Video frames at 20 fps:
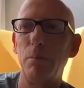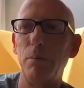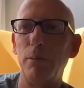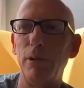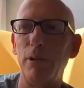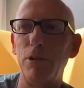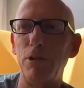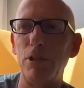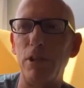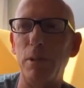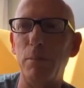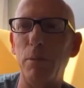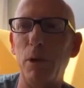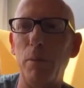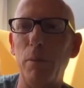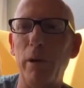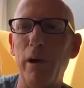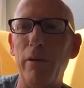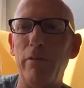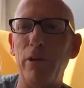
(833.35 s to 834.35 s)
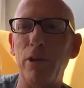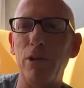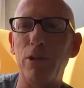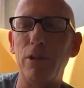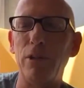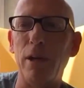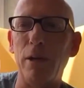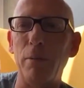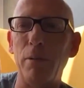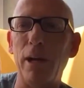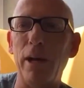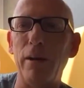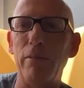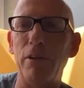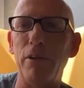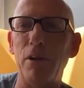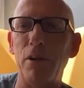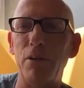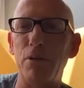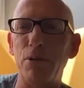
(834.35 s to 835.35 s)
placebo beverage. I'm going to
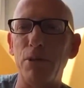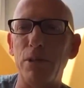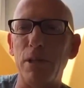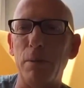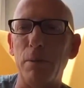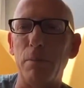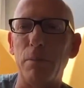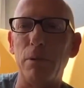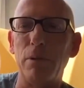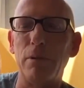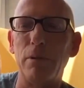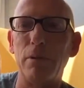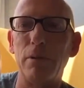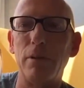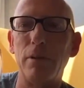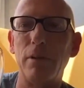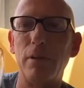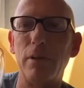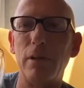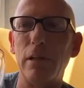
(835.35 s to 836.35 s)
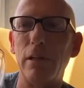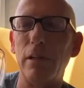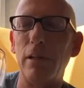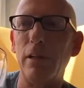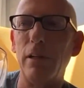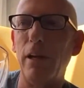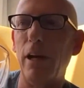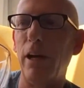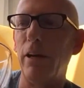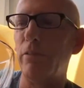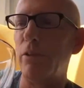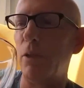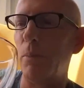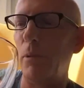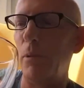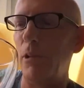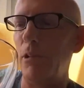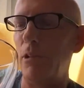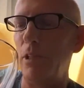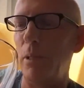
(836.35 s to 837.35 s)
have another sip of the
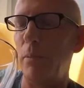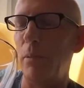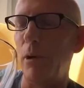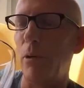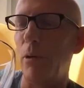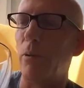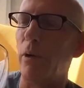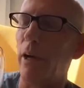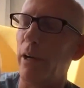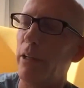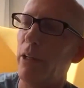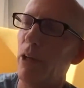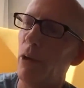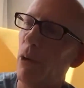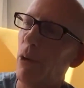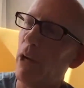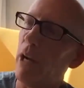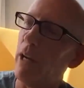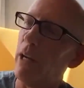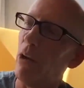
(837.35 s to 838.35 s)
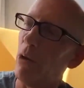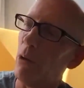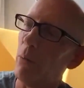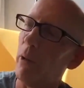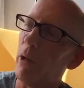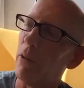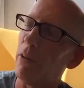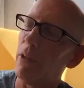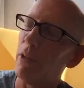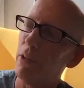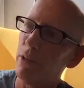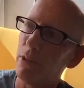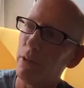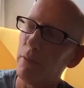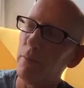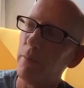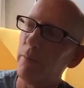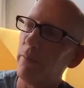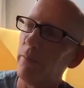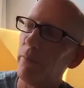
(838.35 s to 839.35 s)
placebo. And you know what I know about
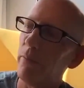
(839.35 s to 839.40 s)
this?